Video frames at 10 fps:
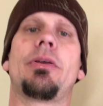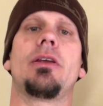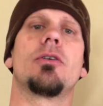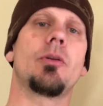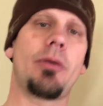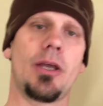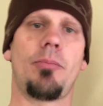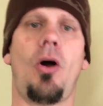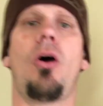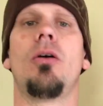Peter to pay
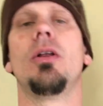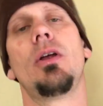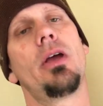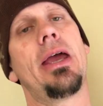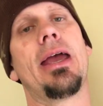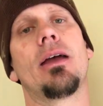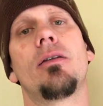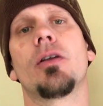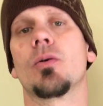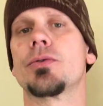Paul,
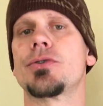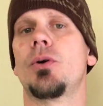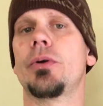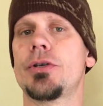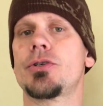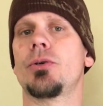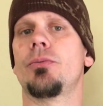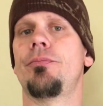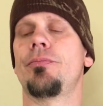and there was no issue.